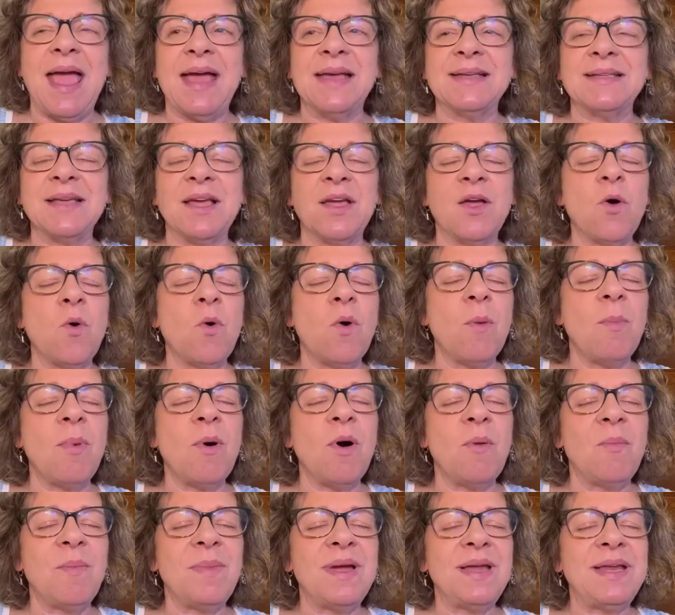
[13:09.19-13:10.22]
As I go
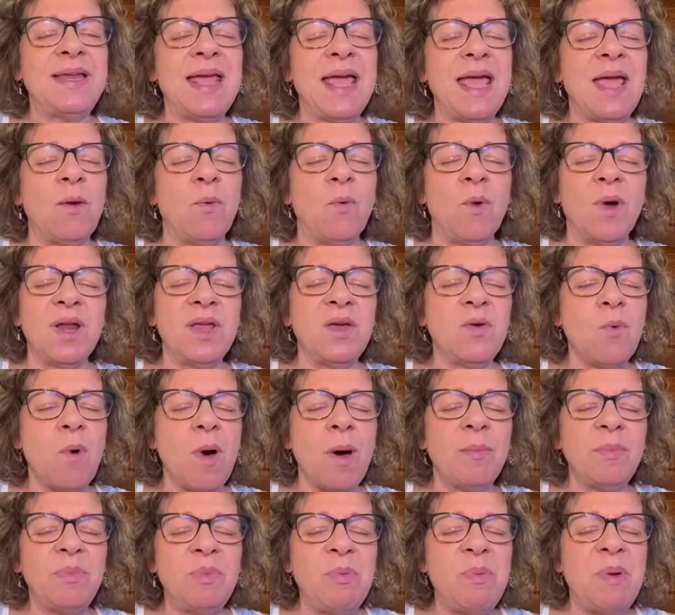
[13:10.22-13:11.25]
about my day, what do you
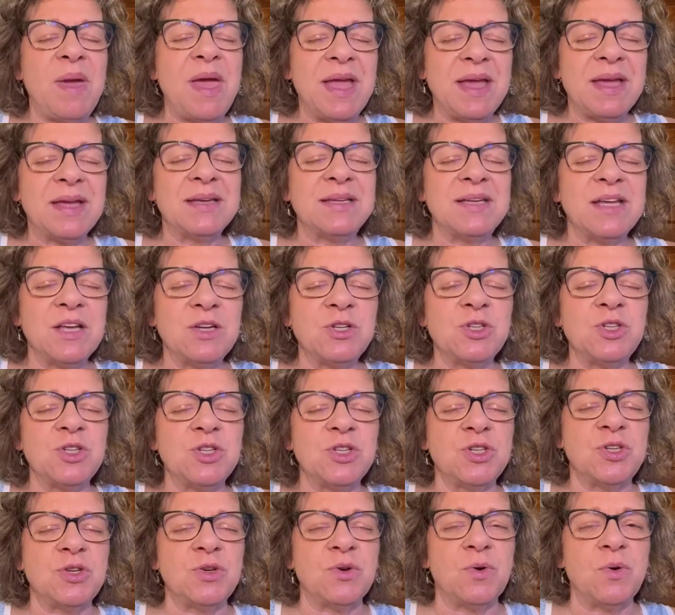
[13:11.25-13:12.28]
want me to be paying
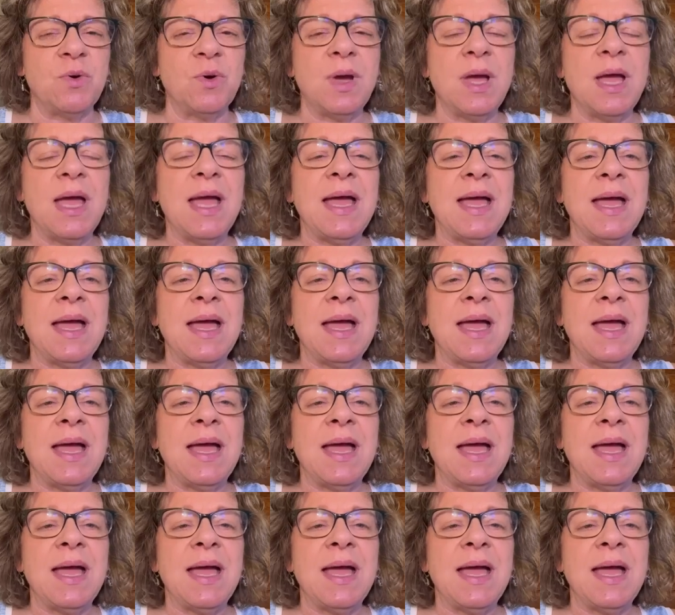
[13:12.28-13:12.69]
attention to?